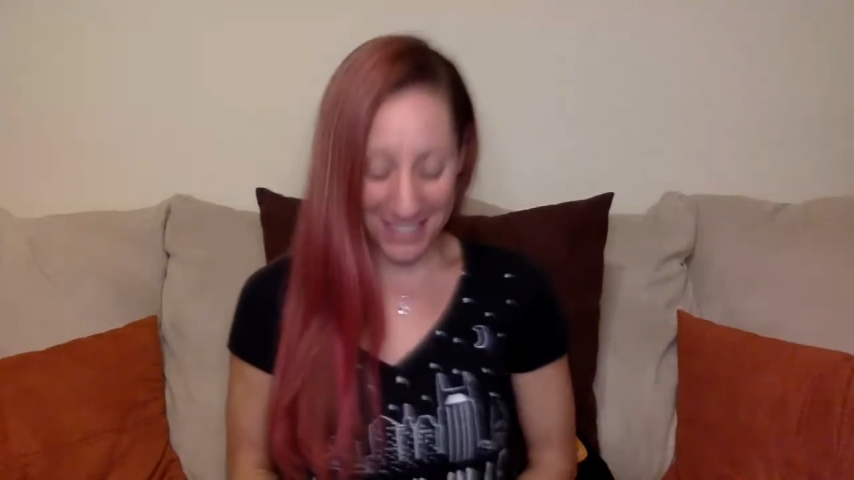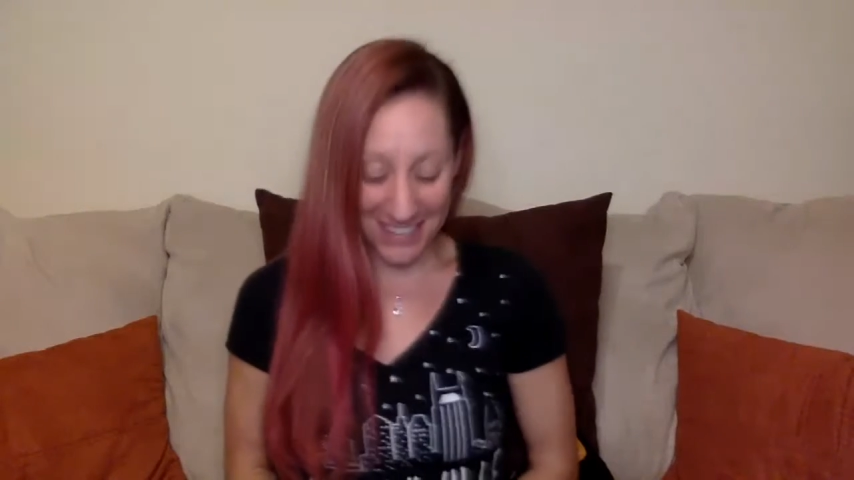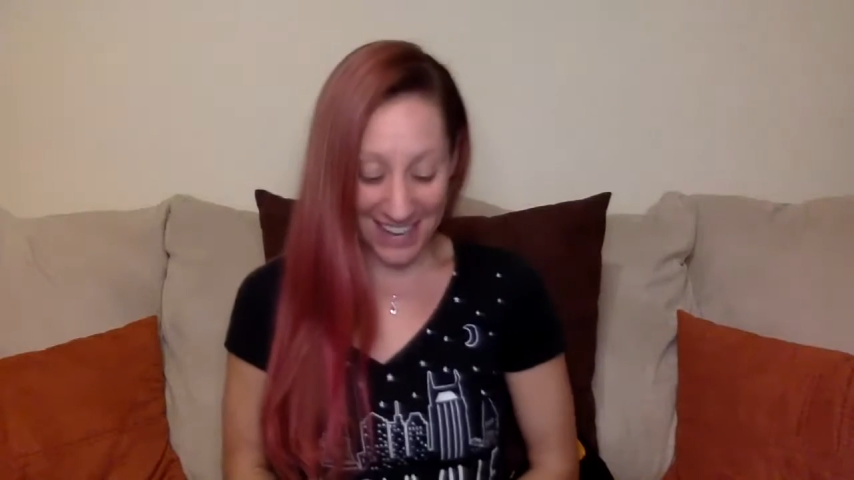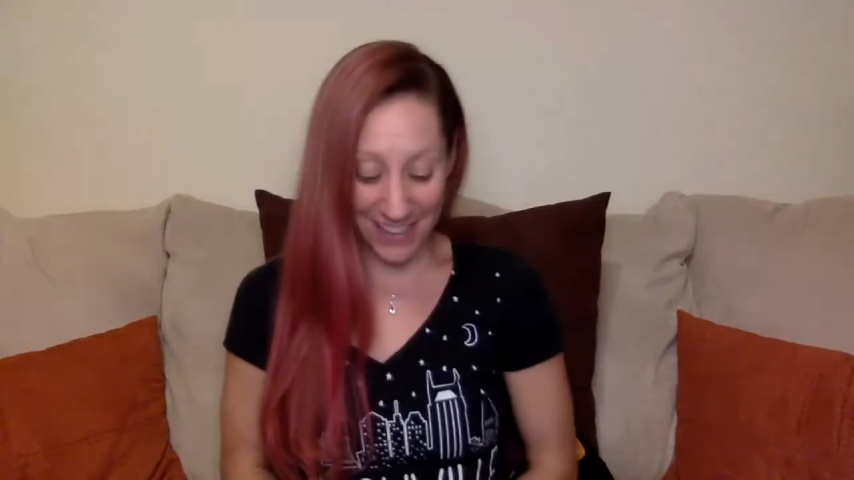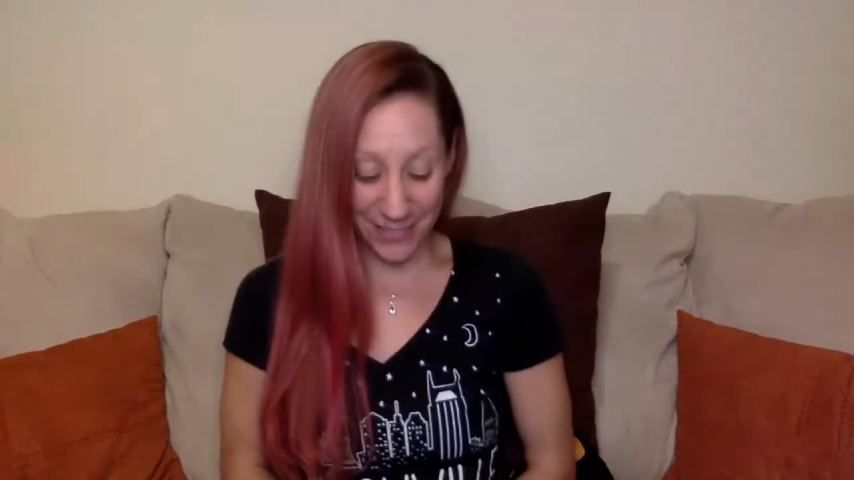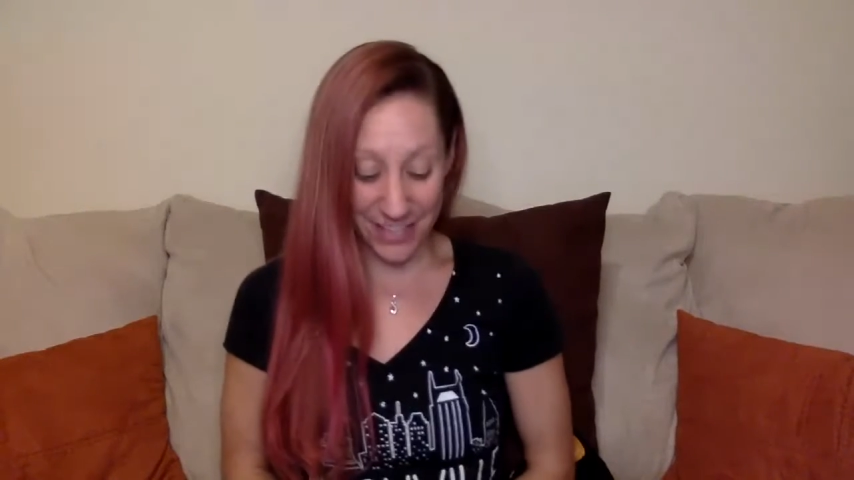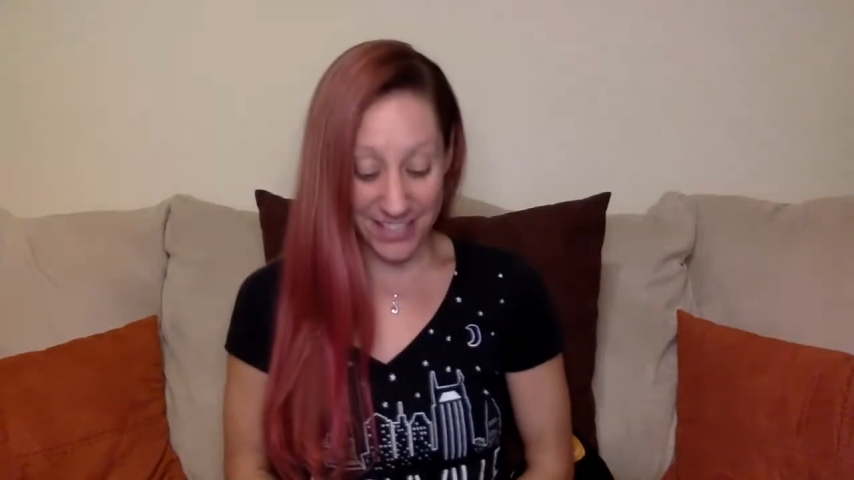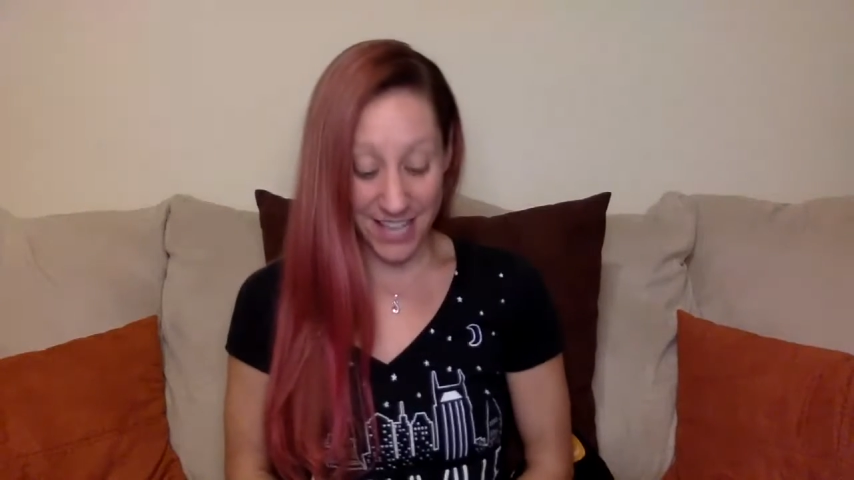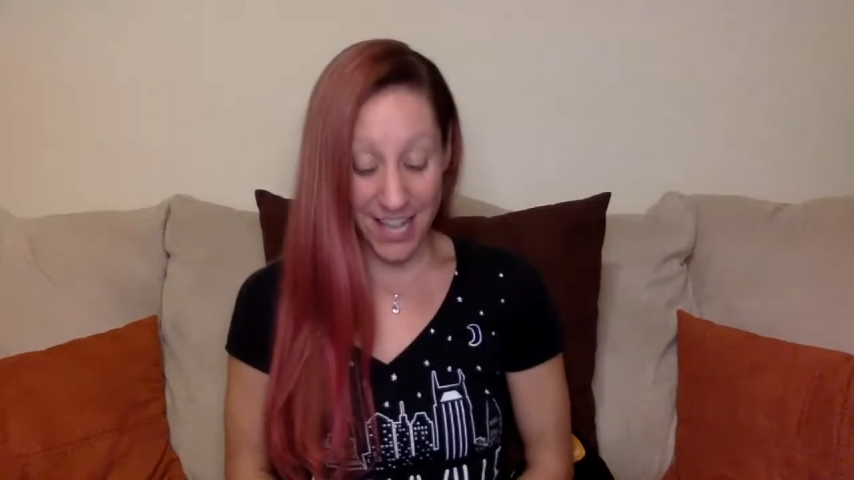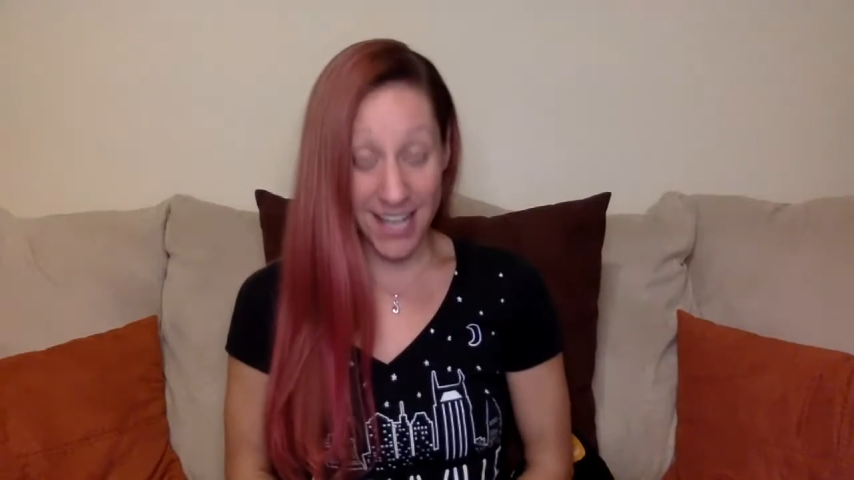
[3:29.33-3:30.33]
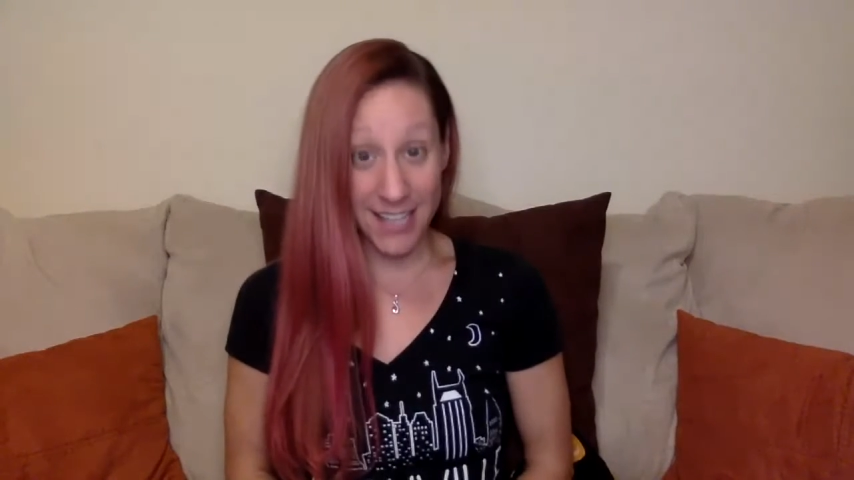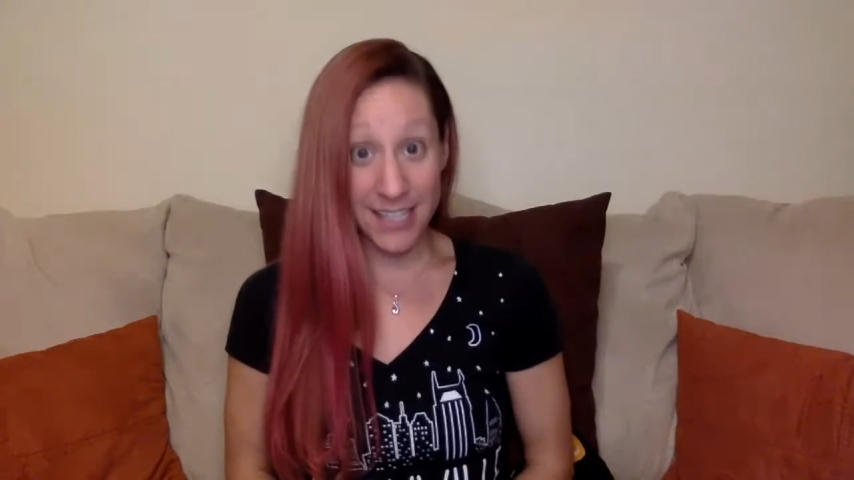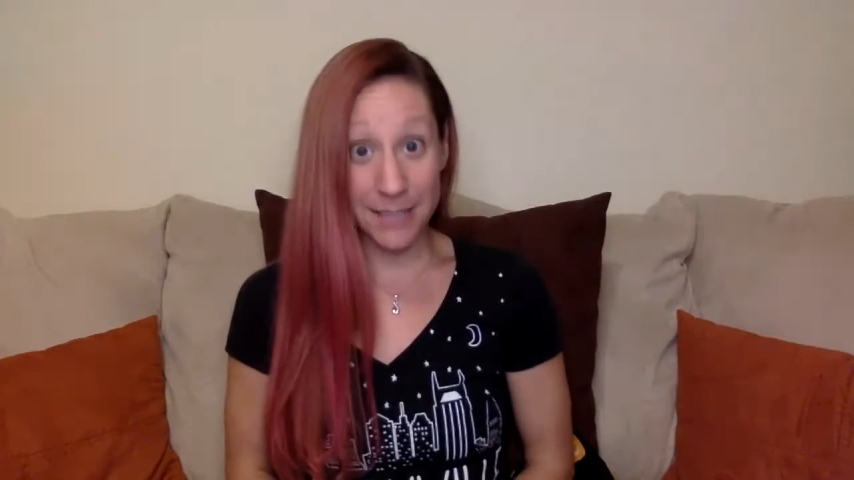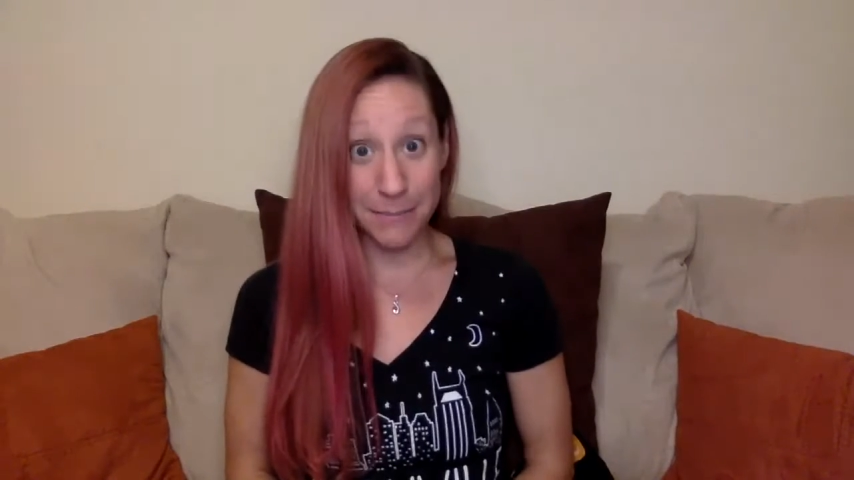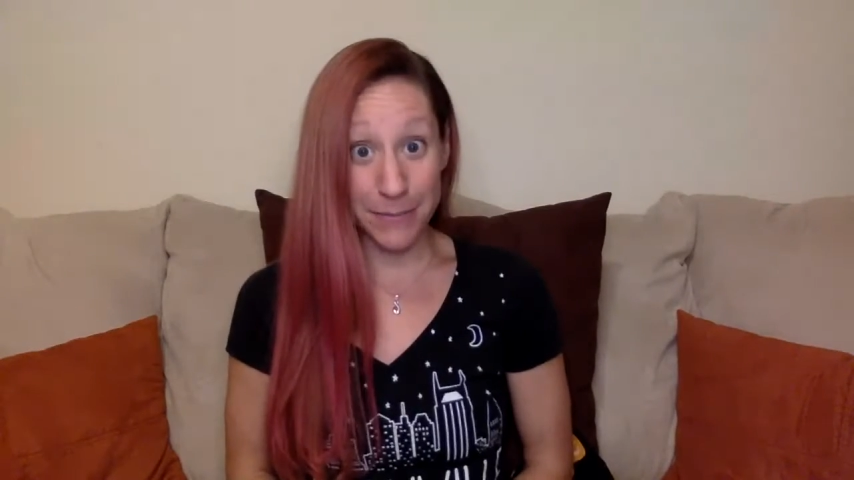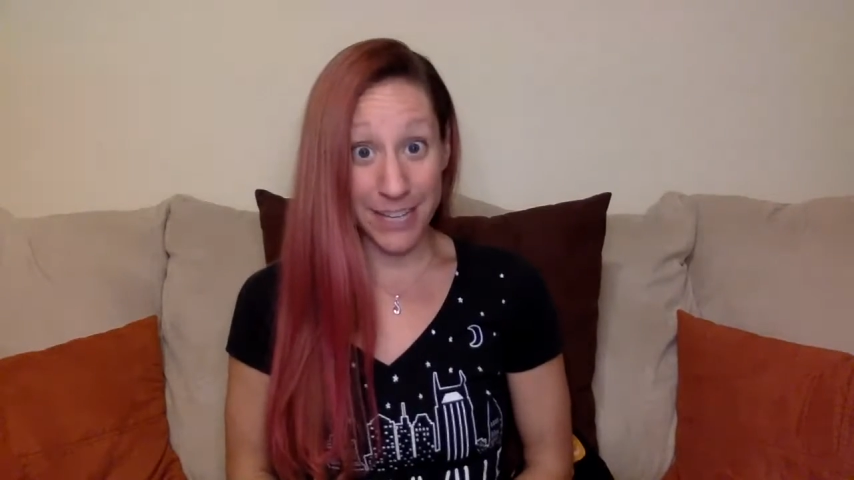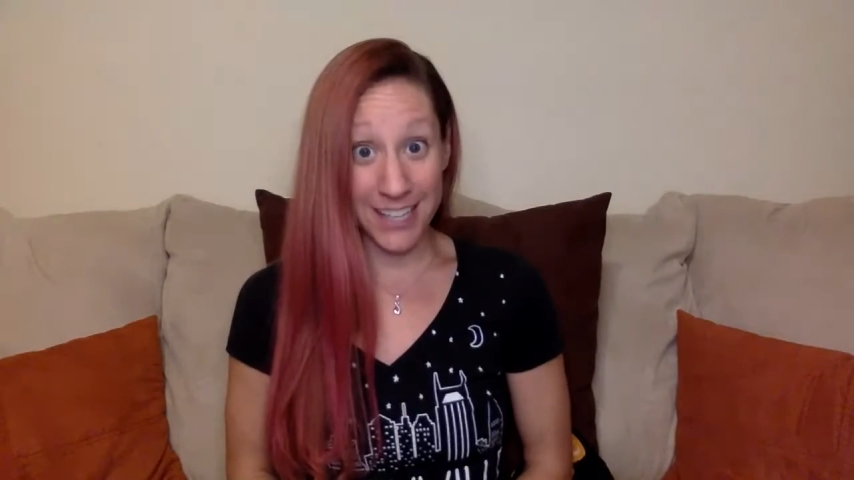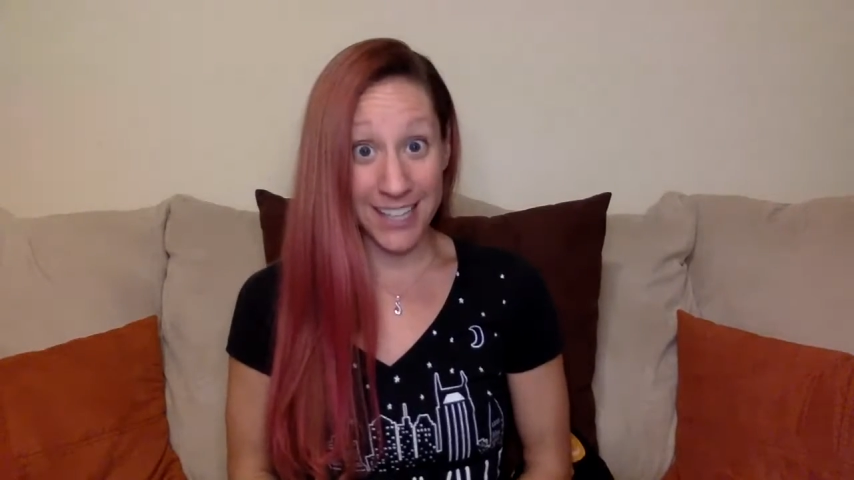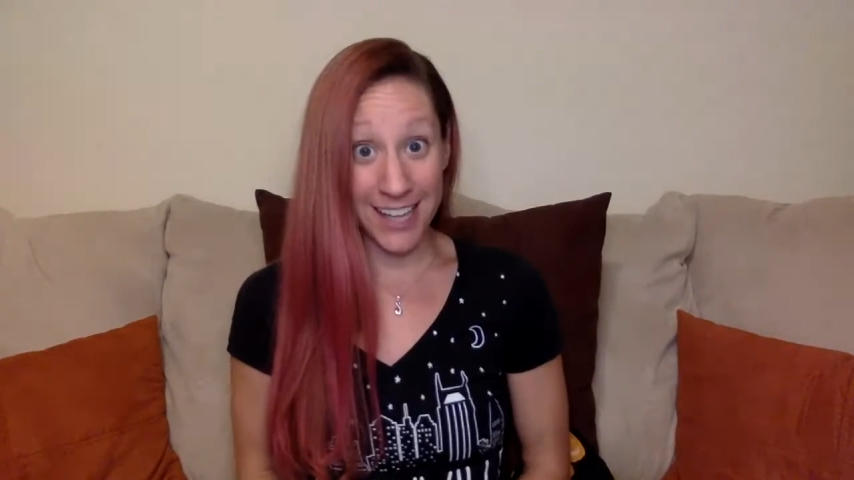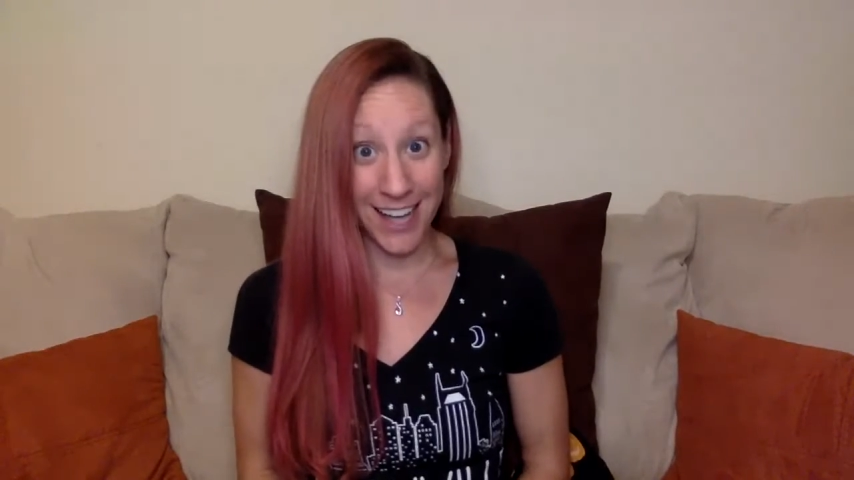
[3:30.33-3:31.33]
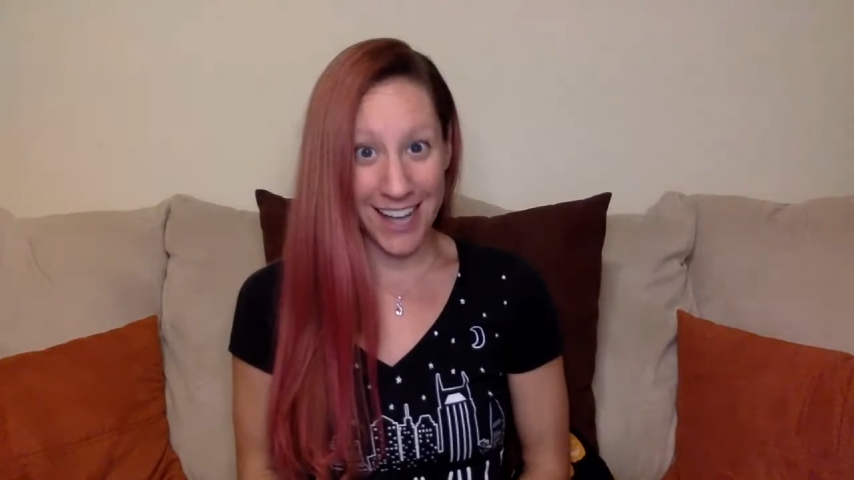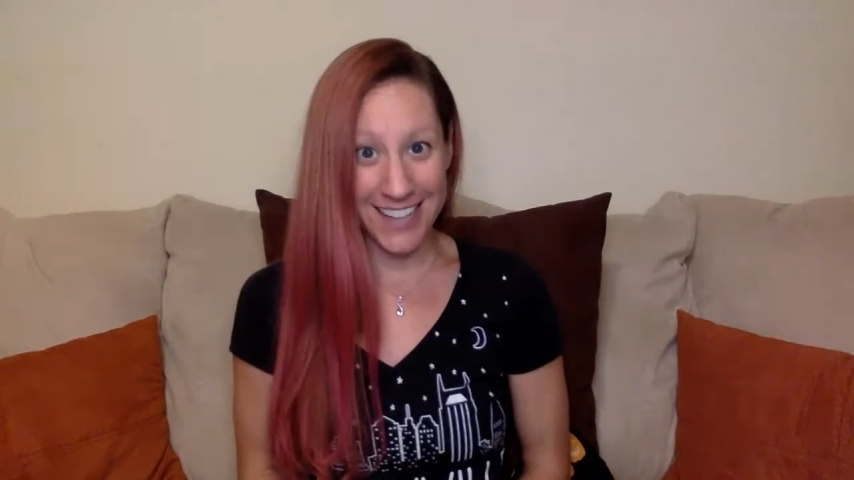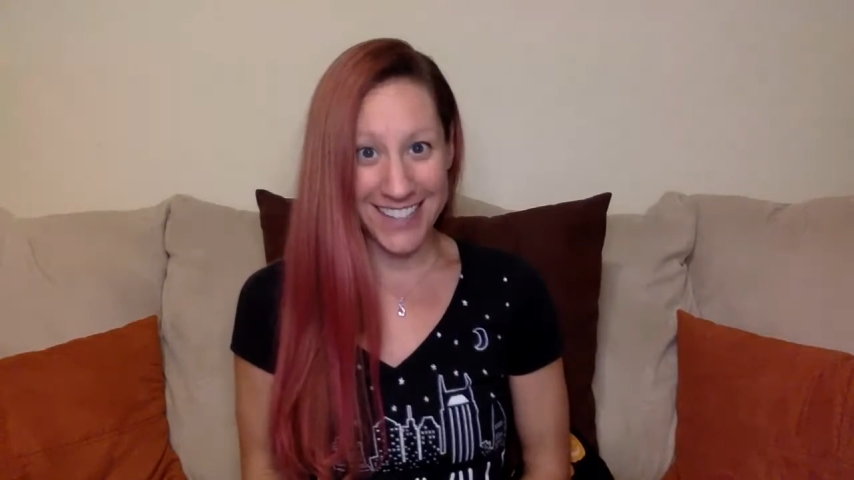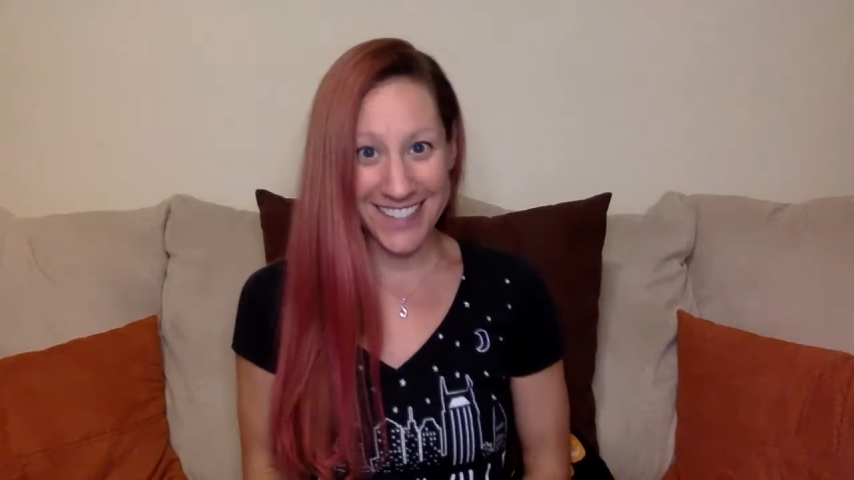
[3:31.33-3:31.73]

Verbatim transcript: Again, that's hug, bug, hut.